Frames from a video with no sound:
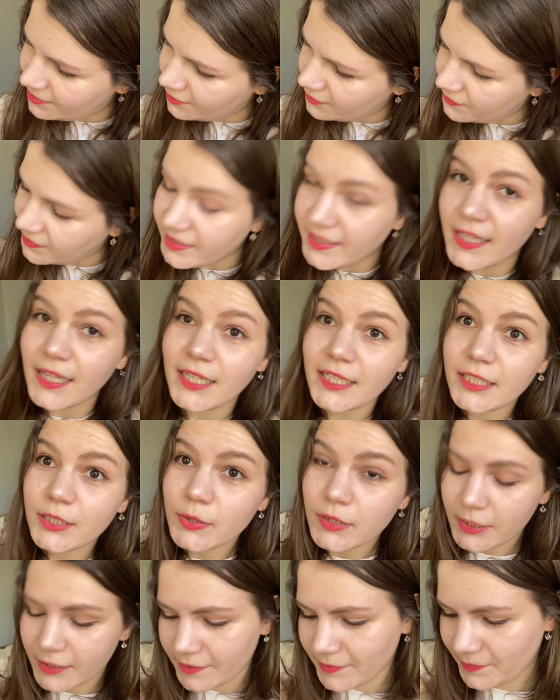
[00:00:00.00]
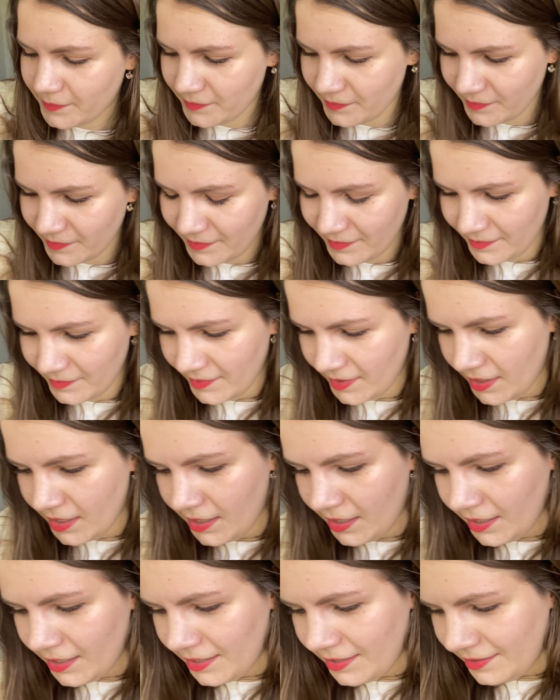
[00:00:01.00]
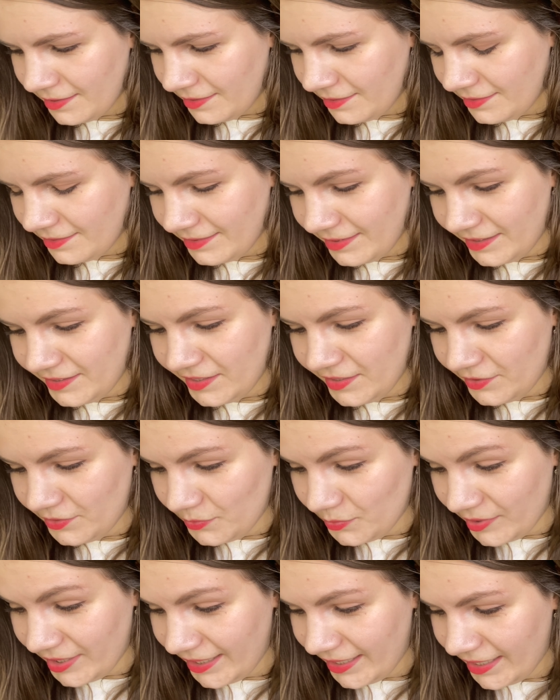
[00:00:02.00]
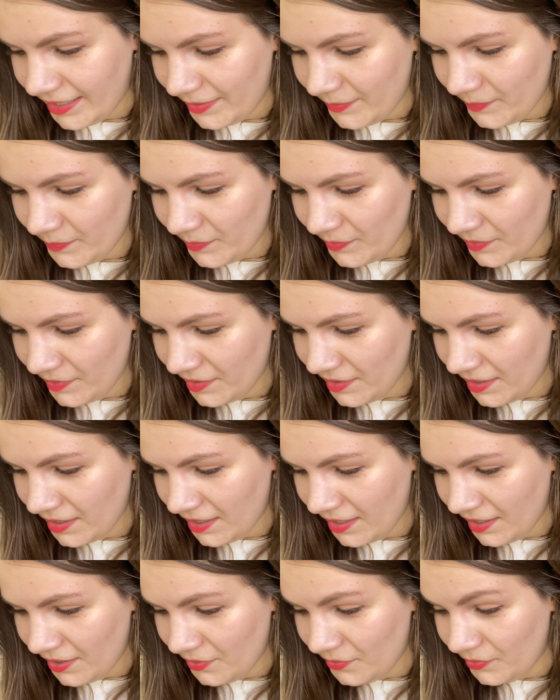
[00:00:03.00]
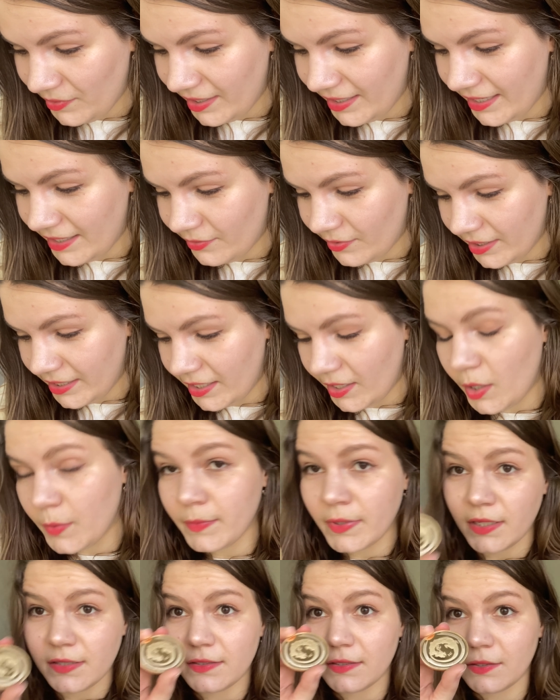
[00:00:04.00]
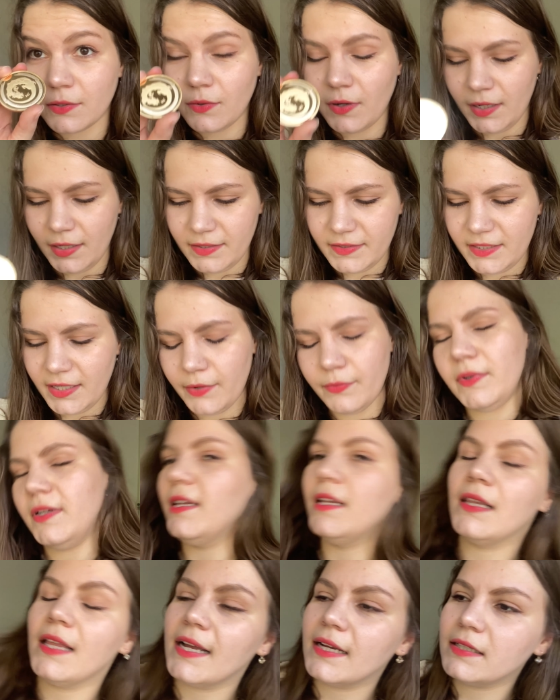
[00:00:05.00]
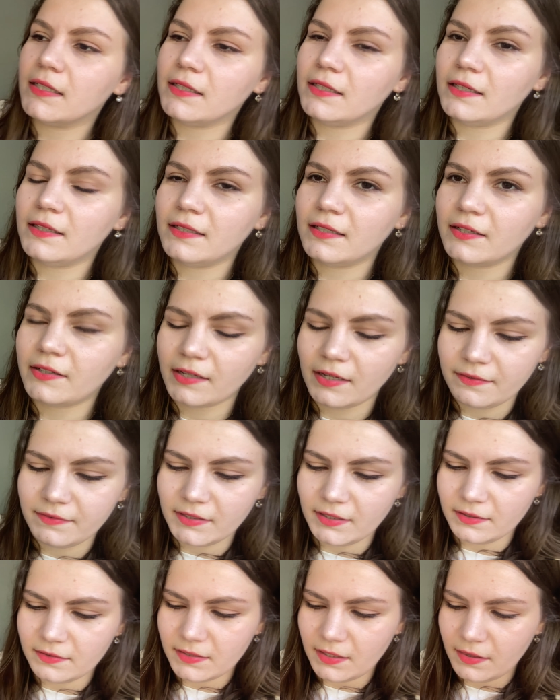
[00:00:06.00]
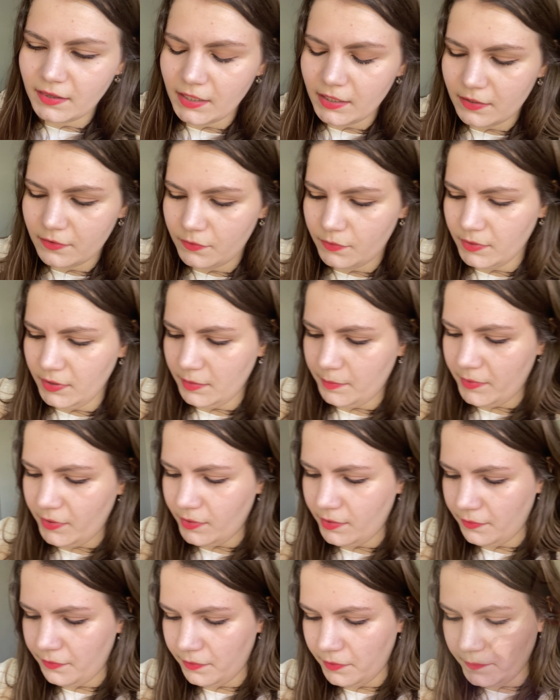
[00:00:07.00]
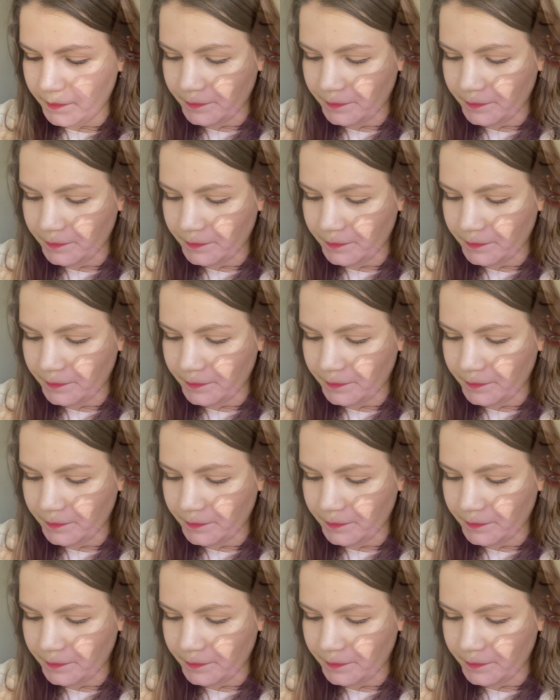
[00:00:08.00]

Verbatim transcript: Fidelis. This is really, really, really amazing quality. I really like the engravings. I think it's really beautiful.